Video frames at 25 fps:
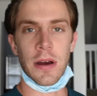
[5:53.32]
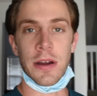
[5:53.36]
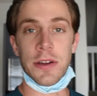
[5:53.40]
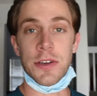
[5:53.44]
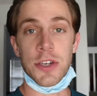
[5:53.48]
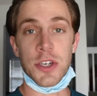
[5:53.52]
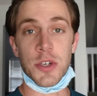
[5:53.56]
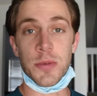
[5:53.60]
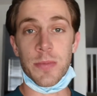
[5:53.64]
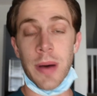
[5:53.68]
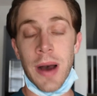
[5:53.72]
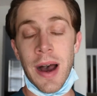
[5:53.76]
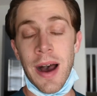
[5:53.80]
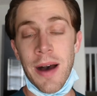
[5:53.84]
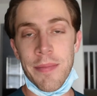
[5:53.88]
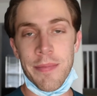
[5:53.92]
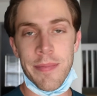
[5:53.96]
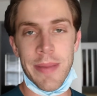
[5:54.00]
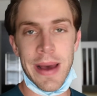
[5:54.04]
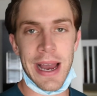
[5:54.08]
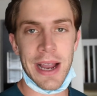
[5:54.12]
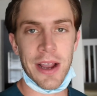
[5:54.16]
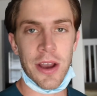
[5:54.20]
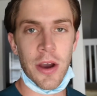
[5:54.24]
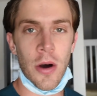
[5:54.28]
I just popped
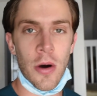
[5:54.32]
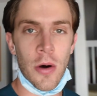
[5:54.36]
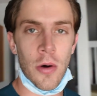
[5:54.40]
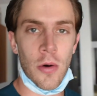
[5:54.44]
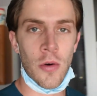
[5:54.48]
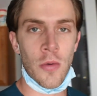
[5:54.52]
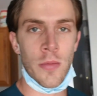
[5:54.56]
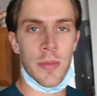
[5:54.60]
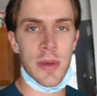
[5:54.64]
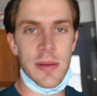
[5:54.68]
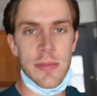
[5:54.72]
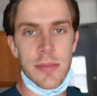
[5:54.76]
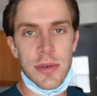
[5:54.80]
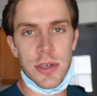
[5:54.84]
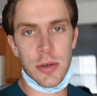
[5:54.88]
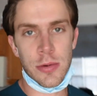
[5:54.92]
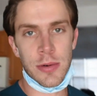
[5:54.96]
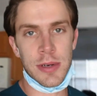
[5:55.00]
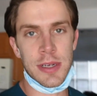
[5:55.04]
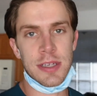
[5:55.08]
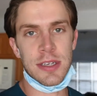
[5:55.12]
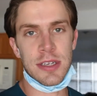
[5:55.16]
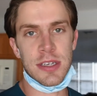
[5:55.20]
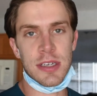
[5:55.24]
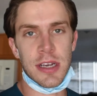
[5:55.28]
back home in
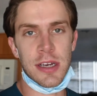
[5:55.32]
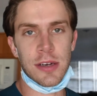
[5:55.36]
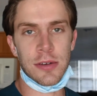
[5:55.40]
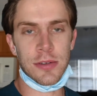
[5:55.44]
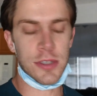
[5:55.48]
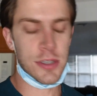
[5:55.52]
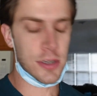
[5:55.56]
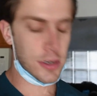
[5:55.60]
between sales